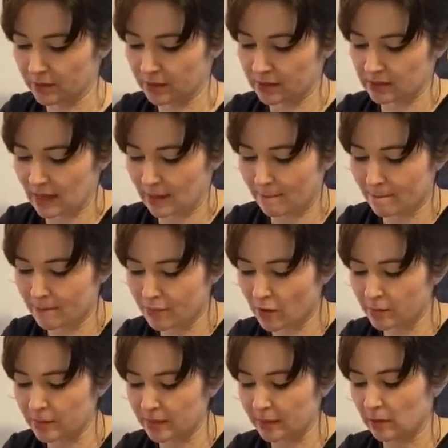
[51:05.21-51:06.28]
because that
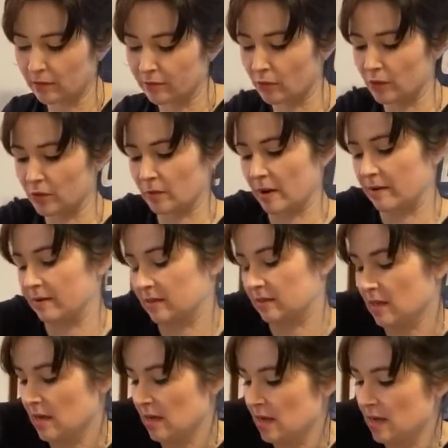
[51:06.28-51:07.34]
probably will avoid where it's
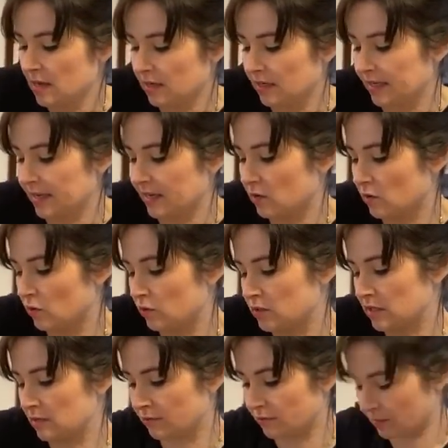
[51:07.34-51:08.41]
going to get caught
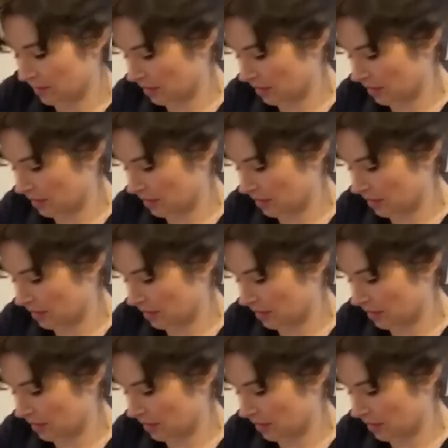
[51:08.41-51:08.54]
in from